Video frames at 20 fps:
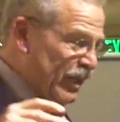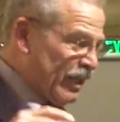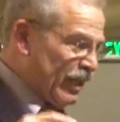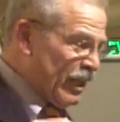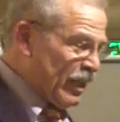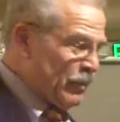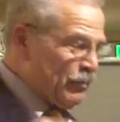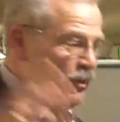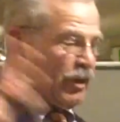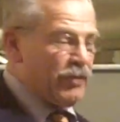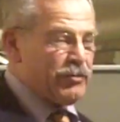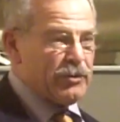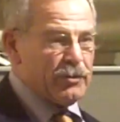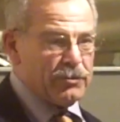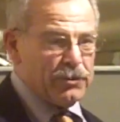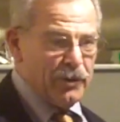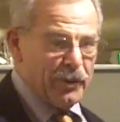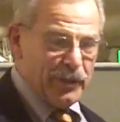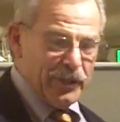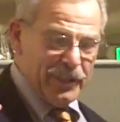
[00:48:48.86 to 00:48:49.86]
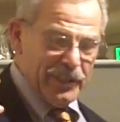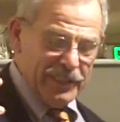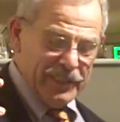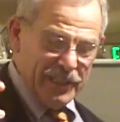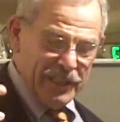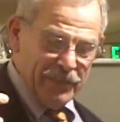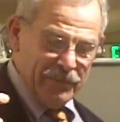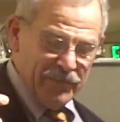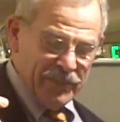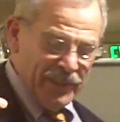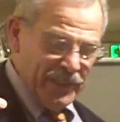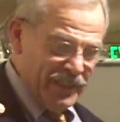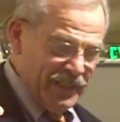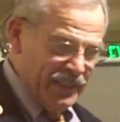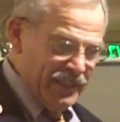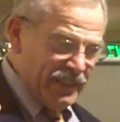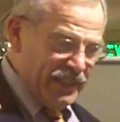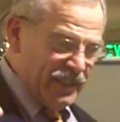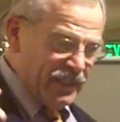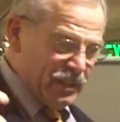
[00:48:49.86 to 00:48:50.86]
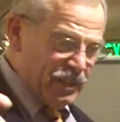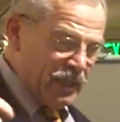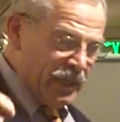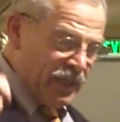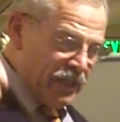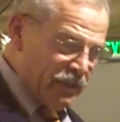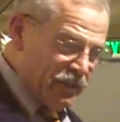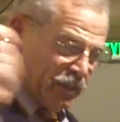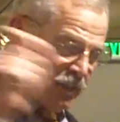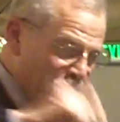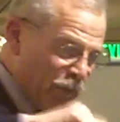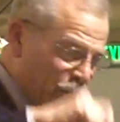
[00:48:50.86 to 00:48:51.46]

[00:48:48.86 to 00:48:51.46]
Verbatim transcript: I get up off the floor, and um, uh, she has a